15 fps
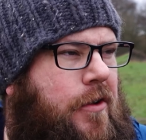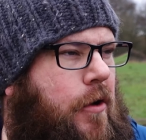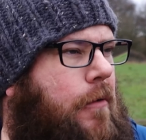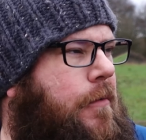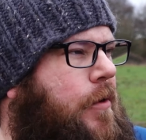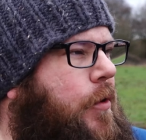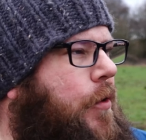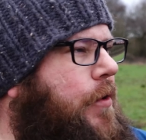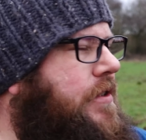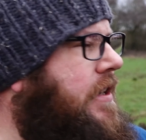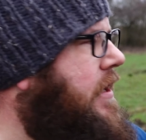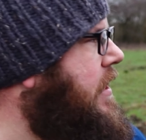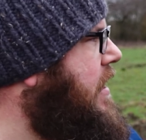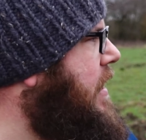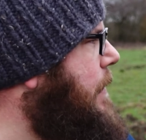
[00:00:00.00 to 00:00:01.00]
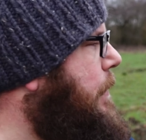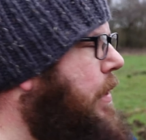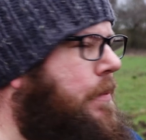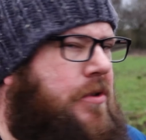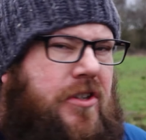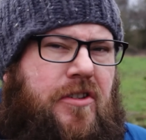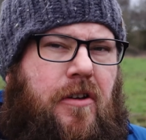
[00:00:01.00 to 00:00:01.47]
golf course, but
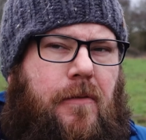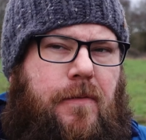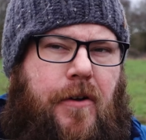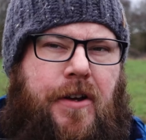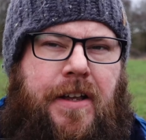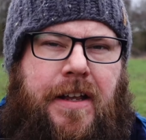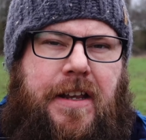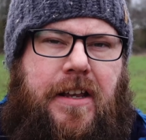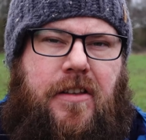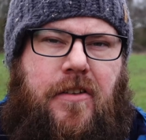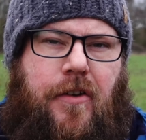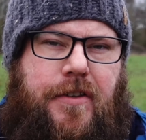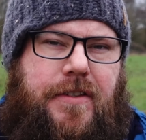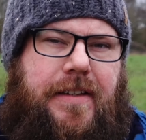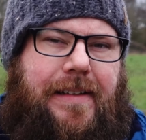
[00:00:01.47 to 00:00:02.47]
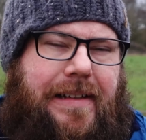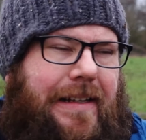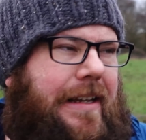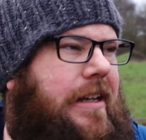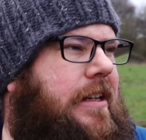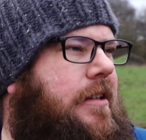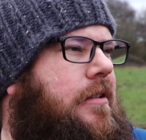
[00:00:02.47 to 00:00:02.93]
I'm just not finding any nice
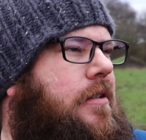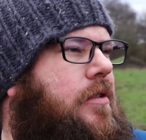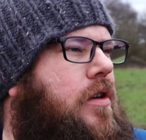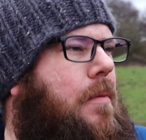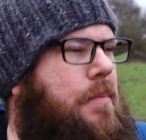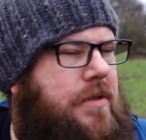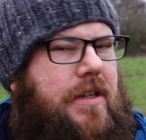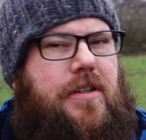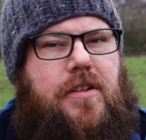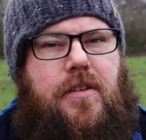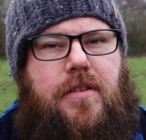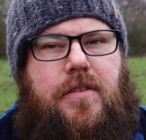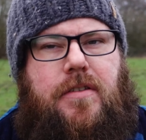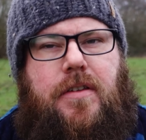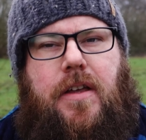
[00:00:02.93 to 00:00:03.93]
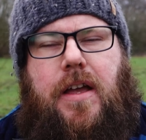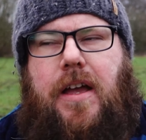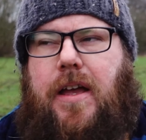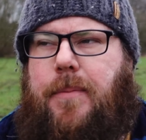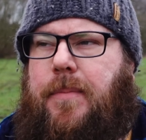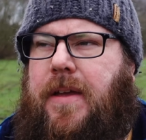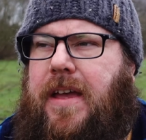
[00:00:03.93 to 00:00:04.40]
clean compositions,
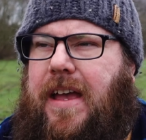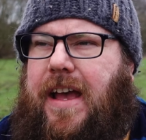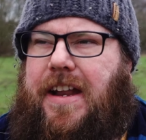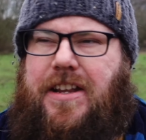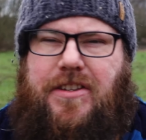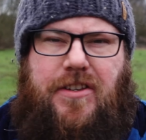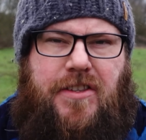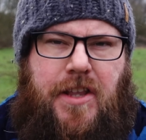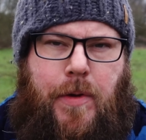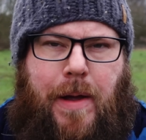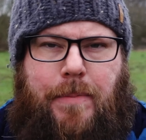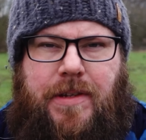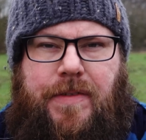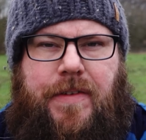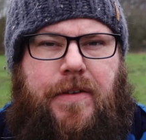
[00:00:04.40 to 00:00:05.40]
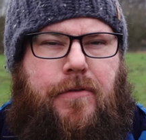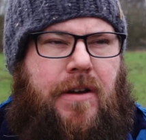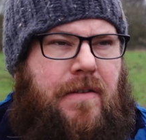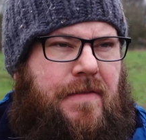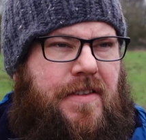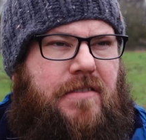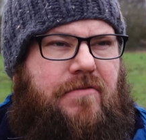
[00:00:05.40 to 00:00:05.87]
and there's just no atmosphere or
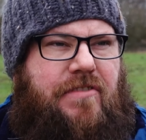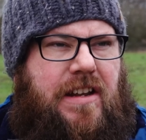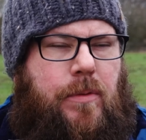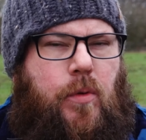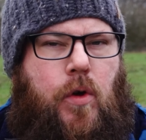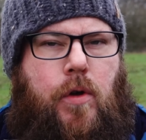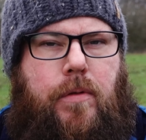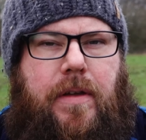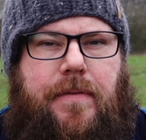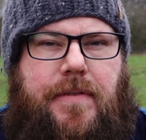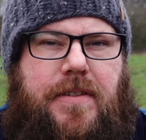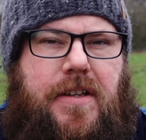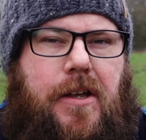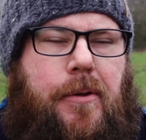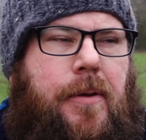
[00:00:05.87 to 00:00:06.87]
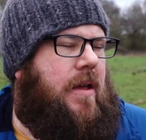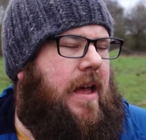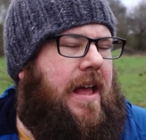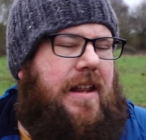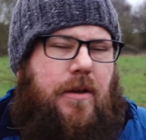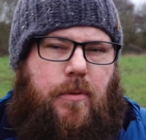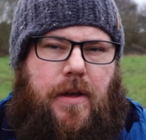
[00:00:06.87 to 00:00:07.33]
anything to really work with. So
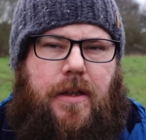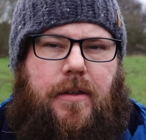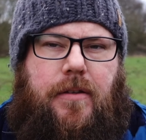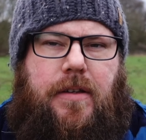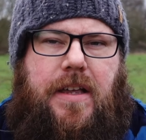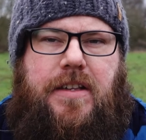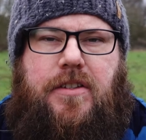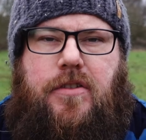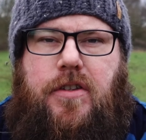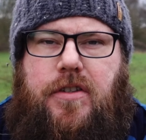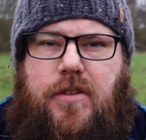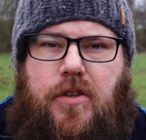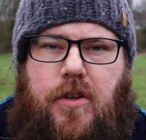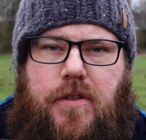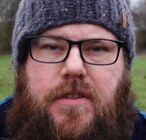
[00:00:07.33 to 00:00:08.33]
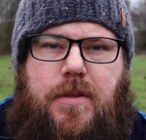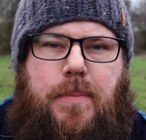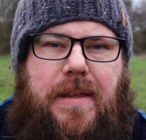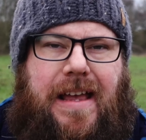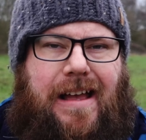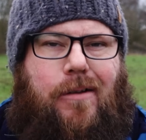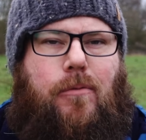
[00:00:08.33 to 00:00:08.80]
anyway, it's just good to
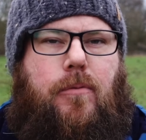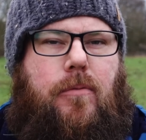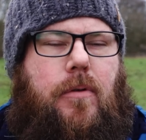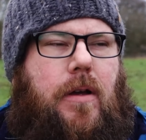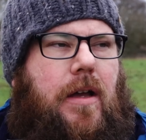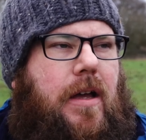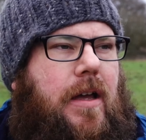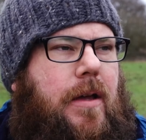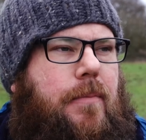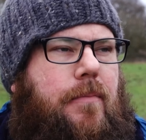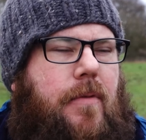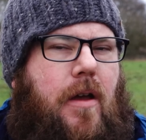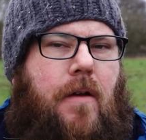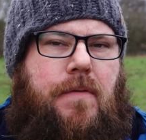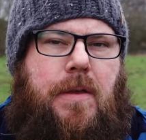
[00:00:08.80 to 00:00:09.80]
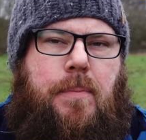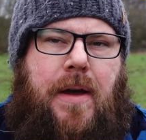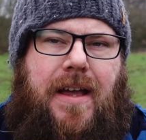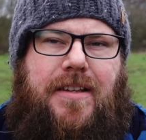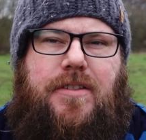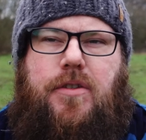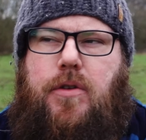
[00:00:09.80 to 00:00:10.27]
be out. Over the
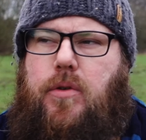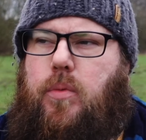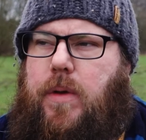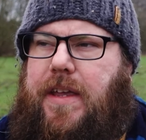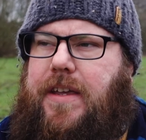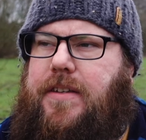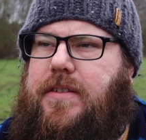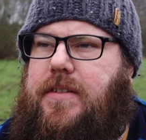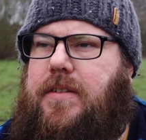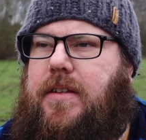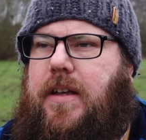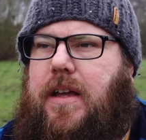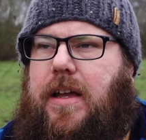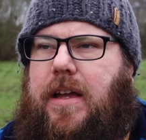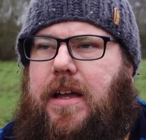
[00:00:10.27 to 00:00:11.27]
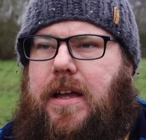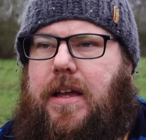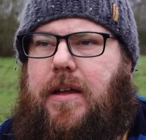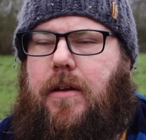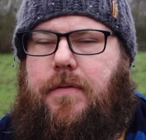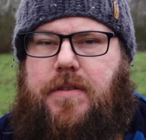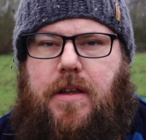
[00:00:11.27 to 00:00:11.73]
past 2 weeks,
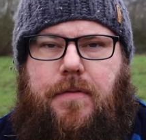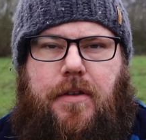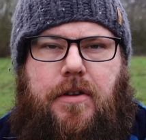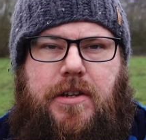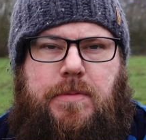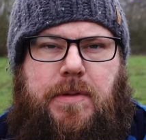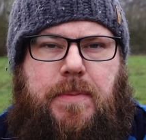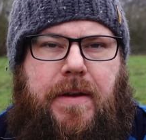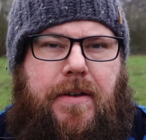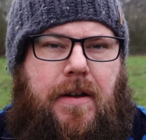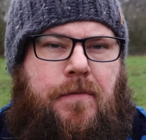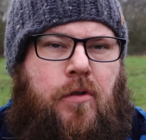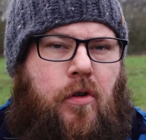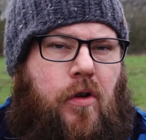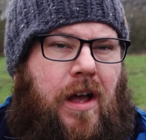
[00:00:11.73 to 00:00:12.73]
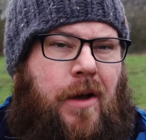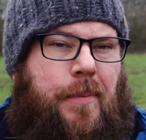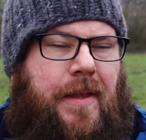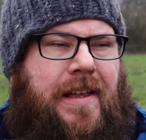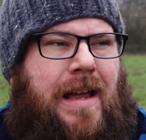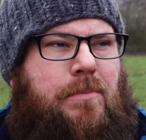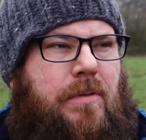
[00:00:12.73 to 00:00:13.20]
obviously over the Christmas period, I've not got out
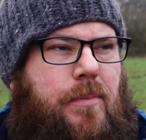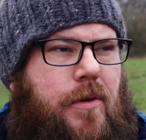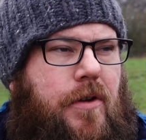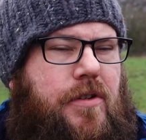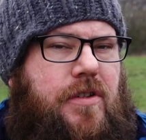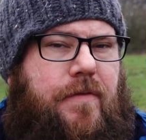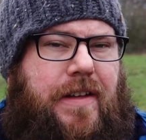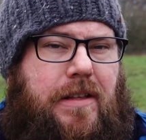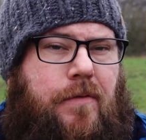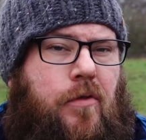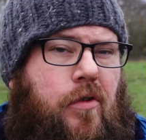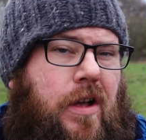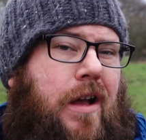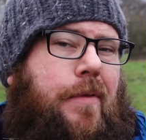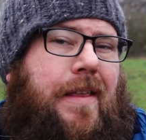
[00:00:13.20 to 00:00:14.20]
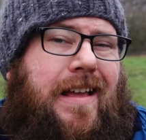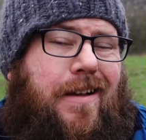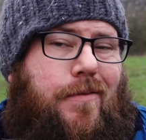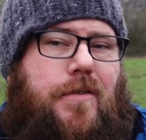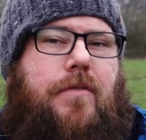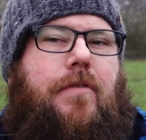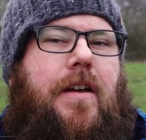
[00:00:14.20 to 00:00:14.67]
with the camera much. In fact, I've not got out of the
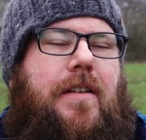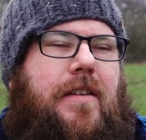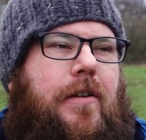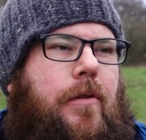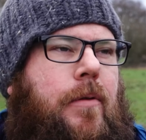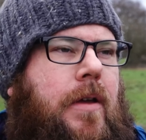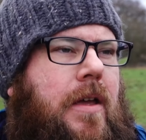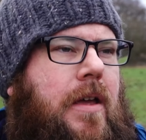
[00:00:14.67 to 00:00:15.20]
house a great deal